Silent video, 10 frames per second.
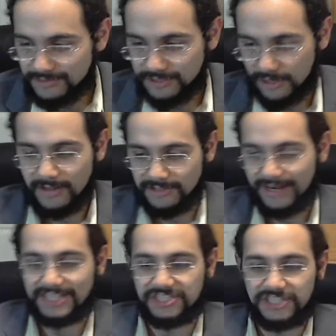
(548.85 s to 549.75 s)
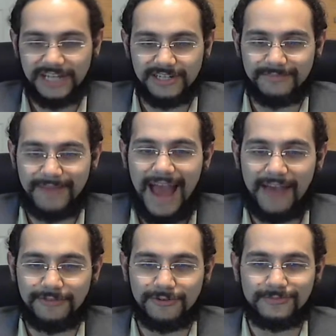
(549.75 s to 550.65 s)
transgender
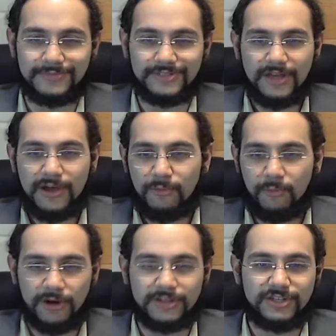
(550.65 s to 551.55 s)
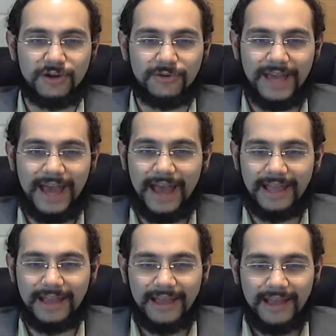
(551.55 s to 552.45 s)
bathrooms weren't
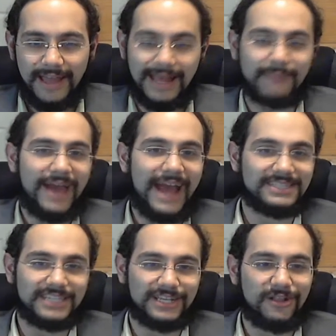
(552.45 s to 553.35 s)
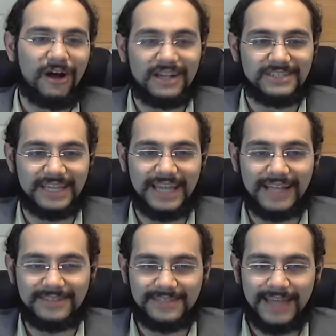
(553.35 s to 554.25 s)
okay and that passing laws
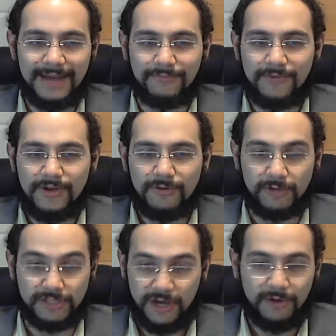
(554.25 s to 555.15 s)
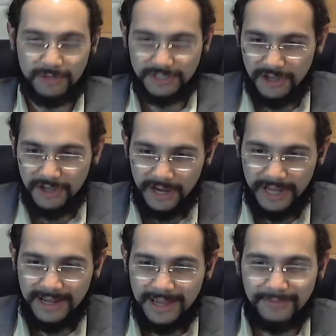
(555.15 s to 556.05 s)
against them was
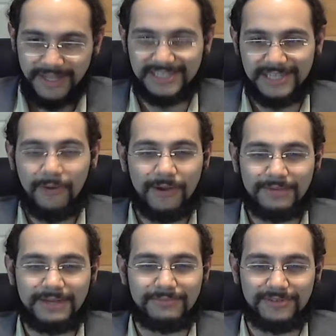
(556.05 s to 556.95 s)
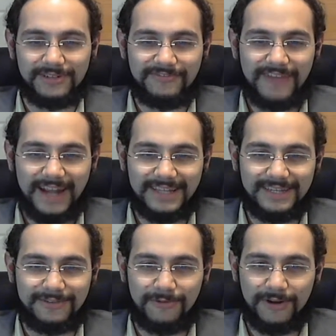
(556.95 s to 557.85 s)
good because the only people it
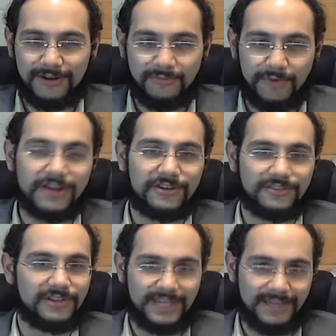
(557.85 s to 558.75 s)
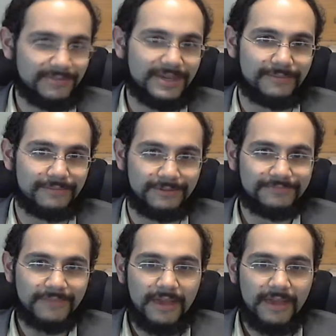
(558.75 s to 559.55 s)
affected were weird-looking people.